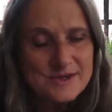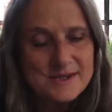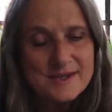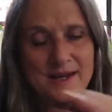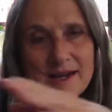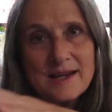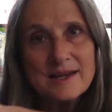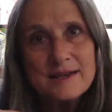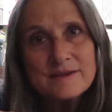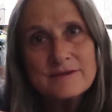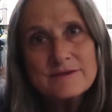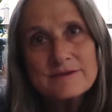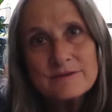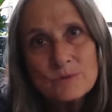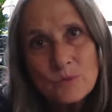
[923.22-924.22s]
just kind
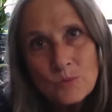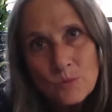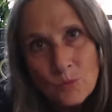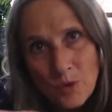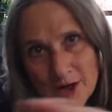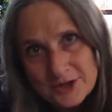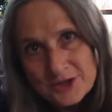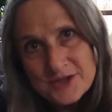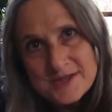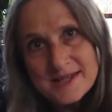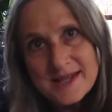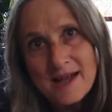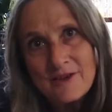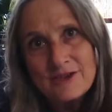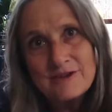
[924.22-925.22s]
of washes
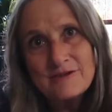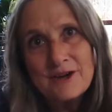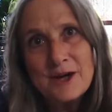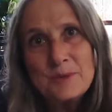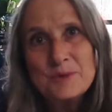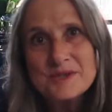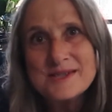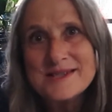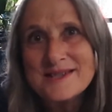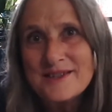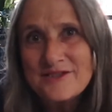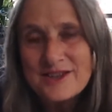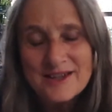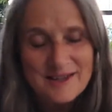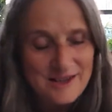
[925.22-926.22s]
out the vibrancy
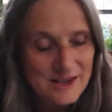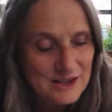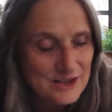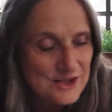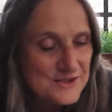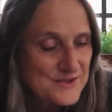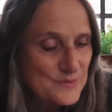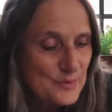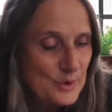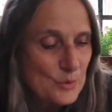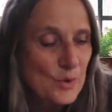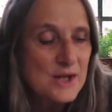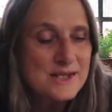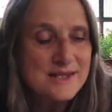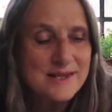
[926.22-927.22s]
of the colors. But
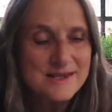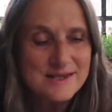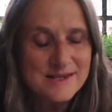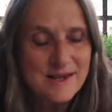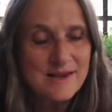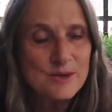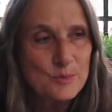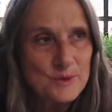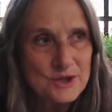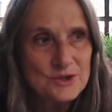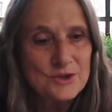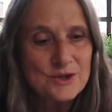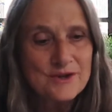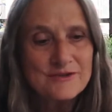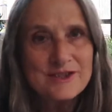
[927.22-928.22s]
once I saw the
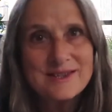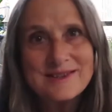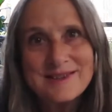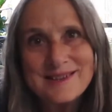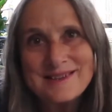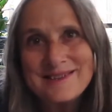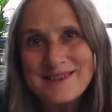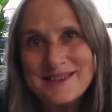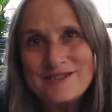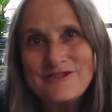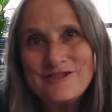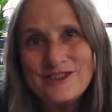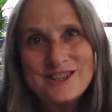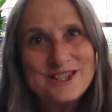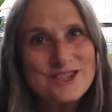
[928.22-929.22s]
picture of it that they'd
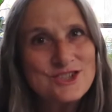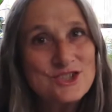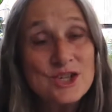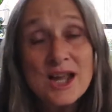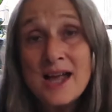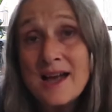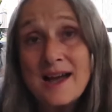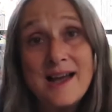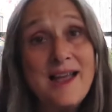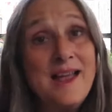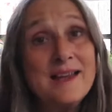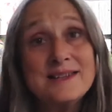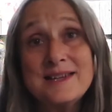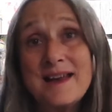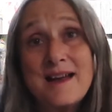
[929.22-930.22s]
finished, I
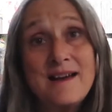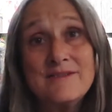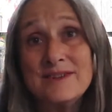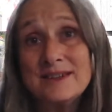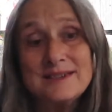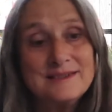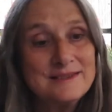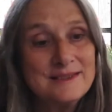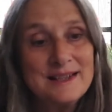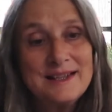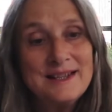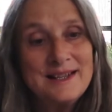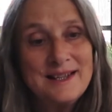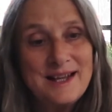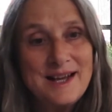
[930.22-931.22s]
had to have it.
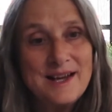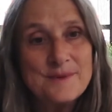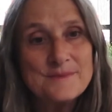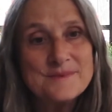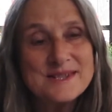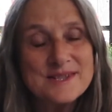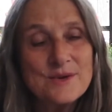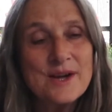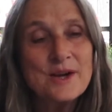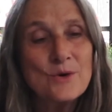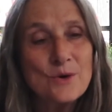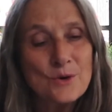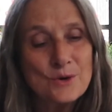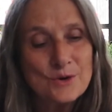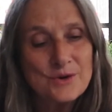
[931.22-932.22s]
Um, so I
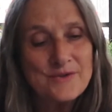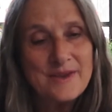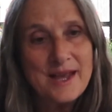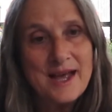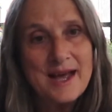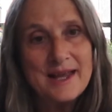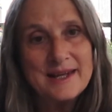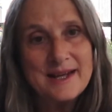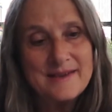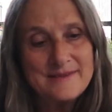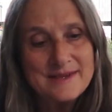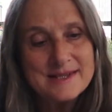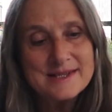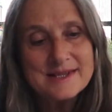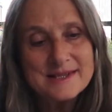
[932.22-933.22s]
ordered that.
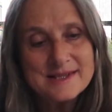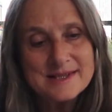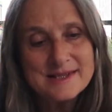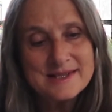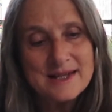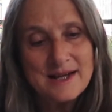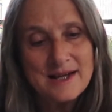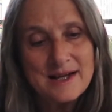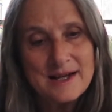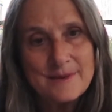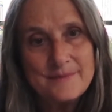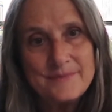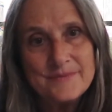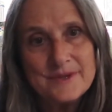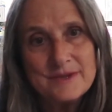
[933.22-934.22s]
And this is
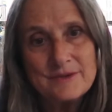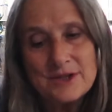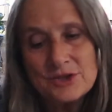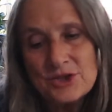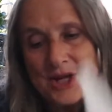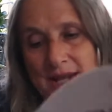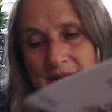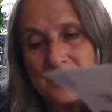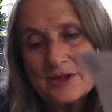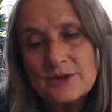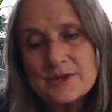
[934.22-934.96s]
um, a Shannon